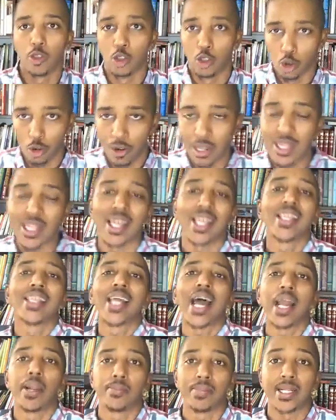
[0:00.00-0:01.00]
during the
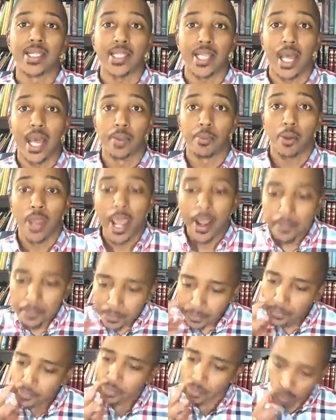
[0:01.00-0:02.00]
Enlightenment time, okay?
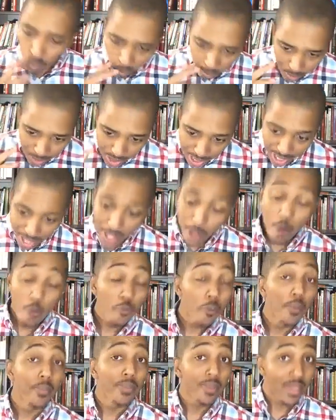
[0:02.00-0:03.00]

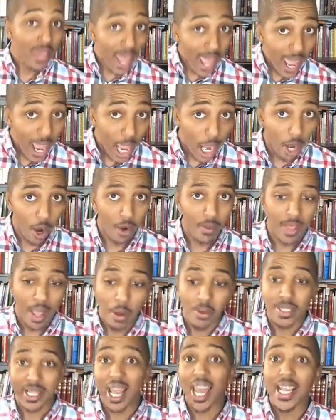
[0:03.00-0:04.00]
From there, that
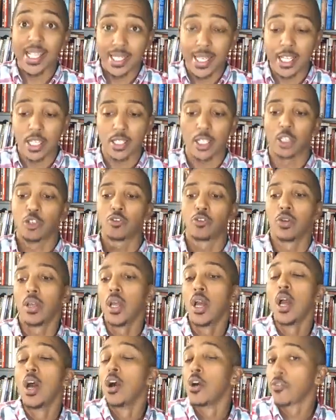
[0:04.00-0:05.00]
was the 18th century.
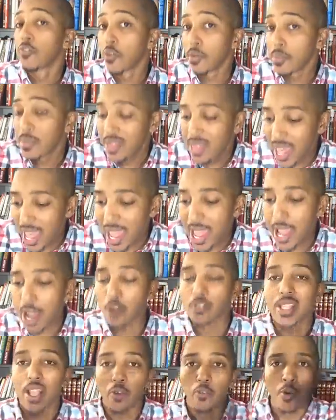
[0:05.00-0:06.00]
From there,
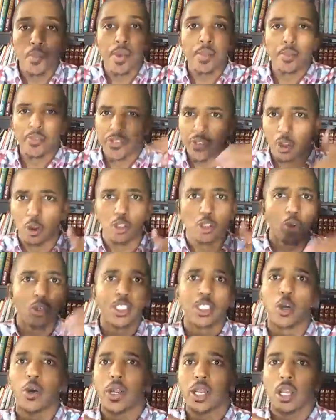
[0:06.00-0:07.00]
now remember, for those who are
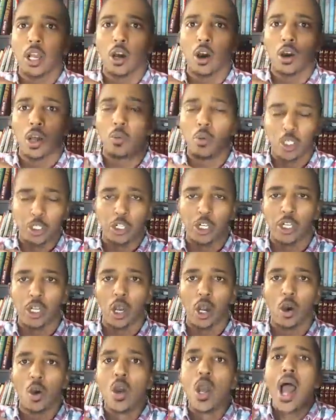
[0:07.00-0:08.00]
joining on, I want you to
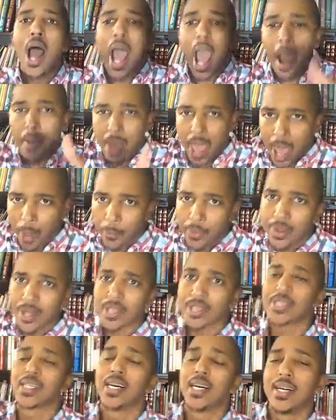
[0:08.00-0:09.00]
know I'm helping
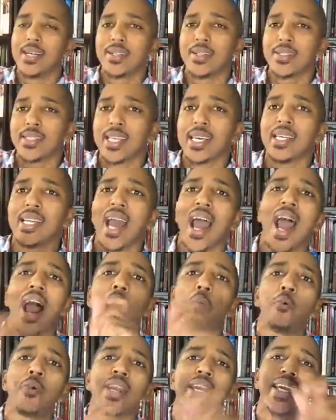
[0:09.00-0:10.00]
us to understand how
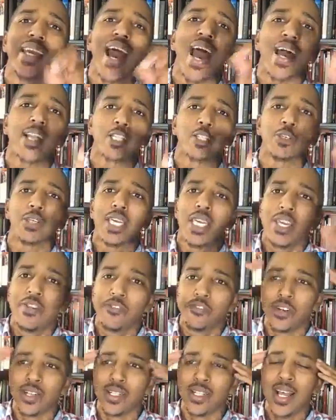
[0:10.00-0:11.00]
we got to
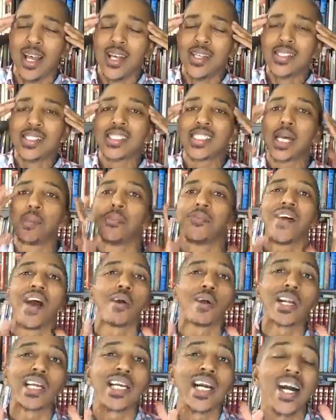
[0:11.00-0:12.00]
even some of
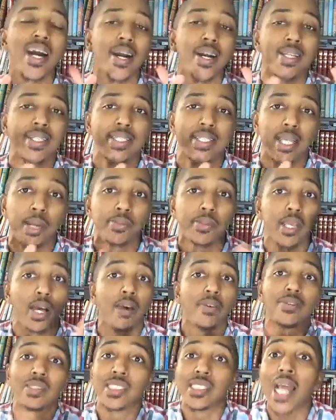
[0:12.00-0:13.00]
our concepts
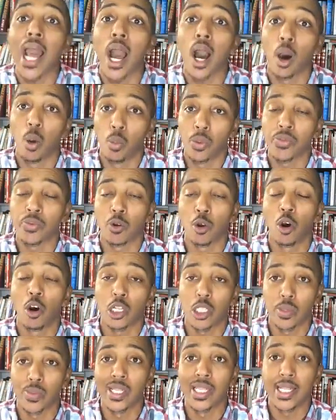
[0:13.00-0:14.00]
of doubt with regard
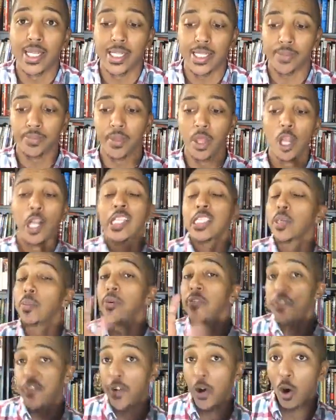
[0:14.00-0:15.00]
to religion. So
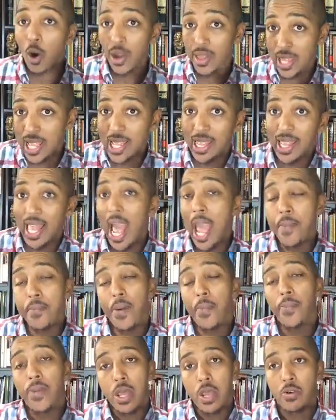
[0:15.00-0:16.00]
before the
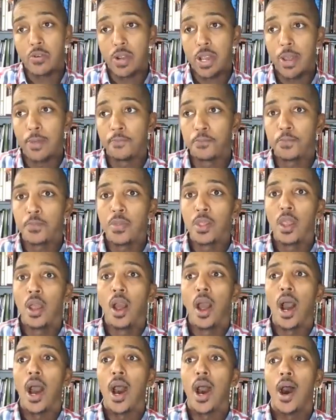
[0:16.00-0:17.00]
Enlightenment period,
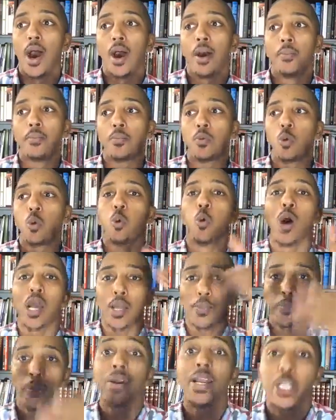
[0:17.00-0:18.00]
um, what a
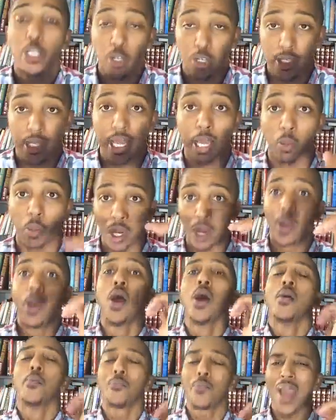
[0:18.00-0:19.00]
preacher said, what a
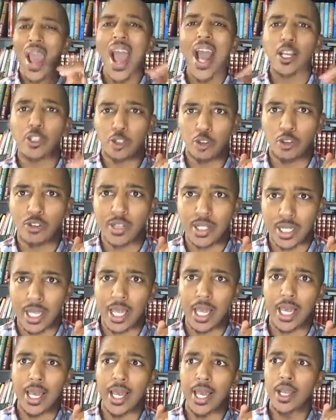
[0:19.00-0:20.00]
pastor
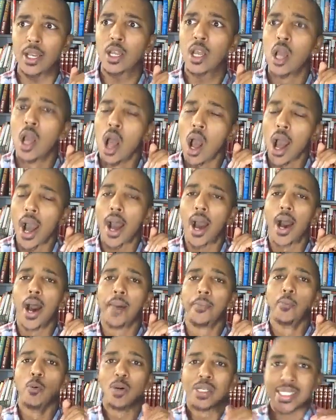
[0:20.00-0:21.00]
said
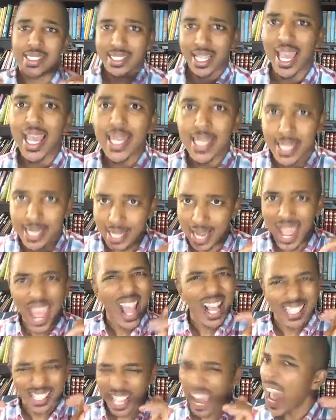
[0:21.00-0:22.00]
um, was taken
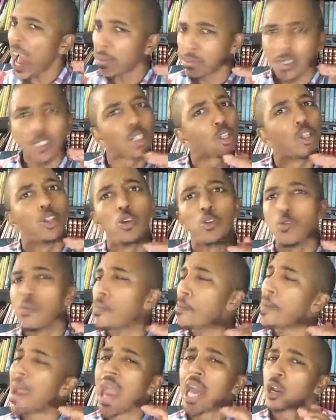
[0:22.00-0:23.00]
as absolute
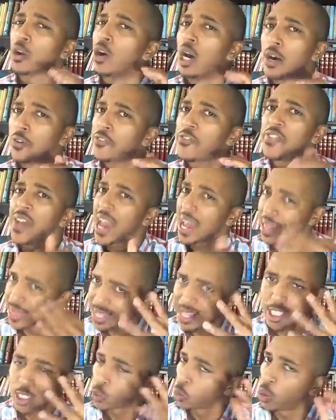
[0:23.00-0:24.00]
matter of fact.
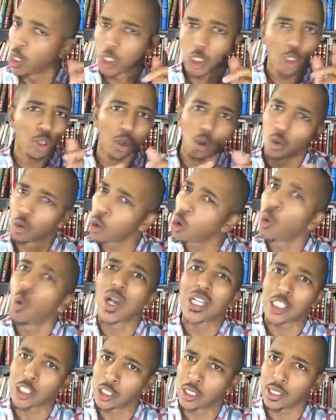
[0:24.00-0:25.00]
This was, you don't
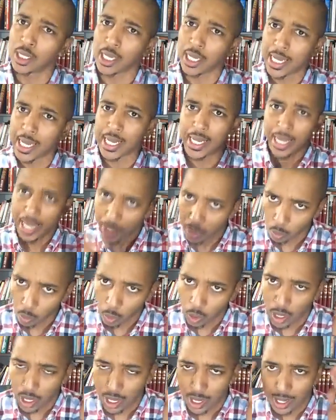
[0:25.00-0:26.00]
question it, it
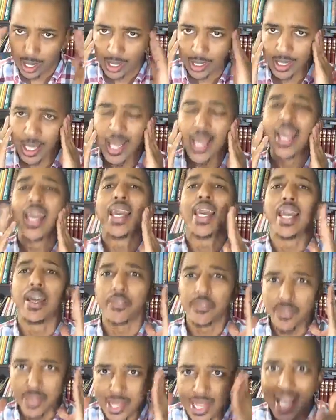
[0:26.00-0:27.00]
was, if
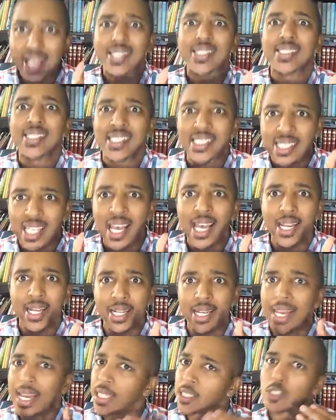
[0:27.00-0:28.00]
they said
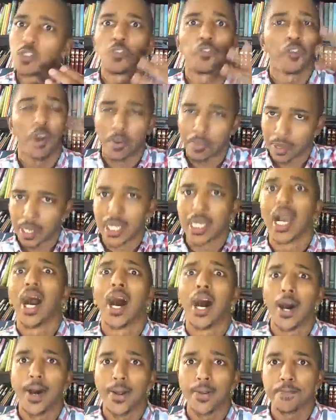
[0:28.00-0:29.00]
it, it's from
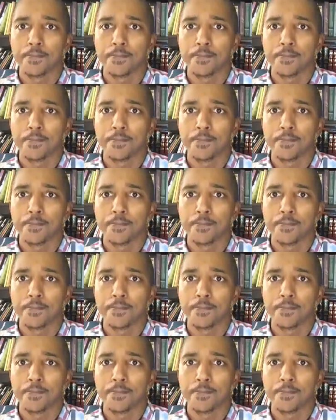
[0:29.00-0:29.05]
God.